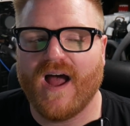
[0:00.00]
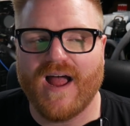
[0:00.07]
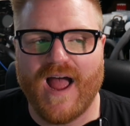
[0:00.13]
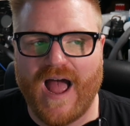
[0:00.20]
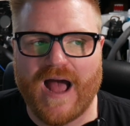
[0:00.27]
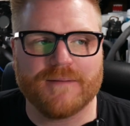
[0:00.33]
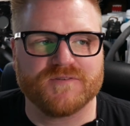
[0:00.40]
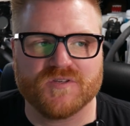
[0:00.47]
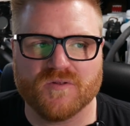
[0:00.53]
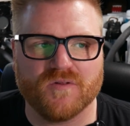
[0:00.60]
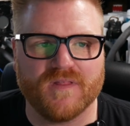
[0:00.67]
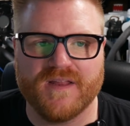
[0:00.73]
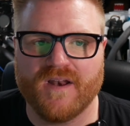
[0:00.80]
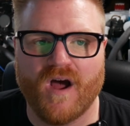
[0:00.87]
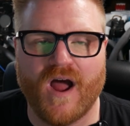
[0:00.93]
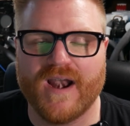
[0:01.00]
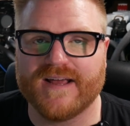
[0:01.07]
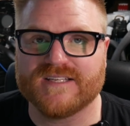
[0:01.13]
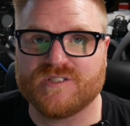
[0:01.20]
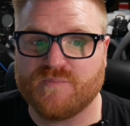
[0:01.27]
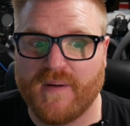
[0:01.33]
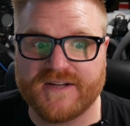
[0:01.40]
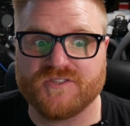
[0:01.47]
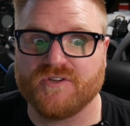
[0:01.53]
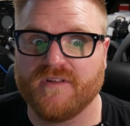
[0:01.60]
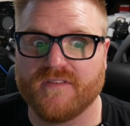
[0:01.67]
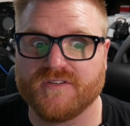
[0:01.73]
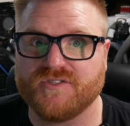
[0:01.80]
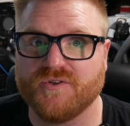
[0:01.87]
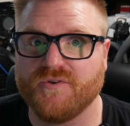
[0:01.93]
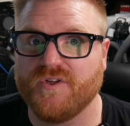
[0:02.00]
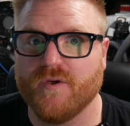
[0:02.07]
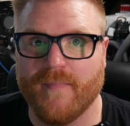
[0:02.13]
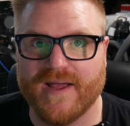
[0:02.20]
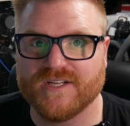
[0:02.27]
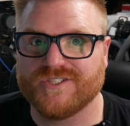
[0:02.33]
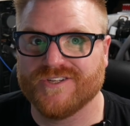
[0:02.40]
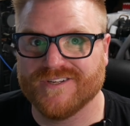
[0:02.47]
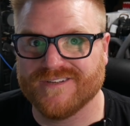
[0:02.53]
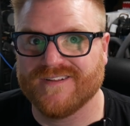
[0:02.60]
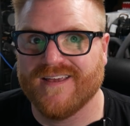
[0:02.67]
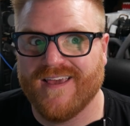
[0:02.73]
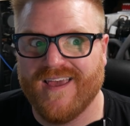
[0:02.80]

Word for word: absolutely not especially the two you mentioned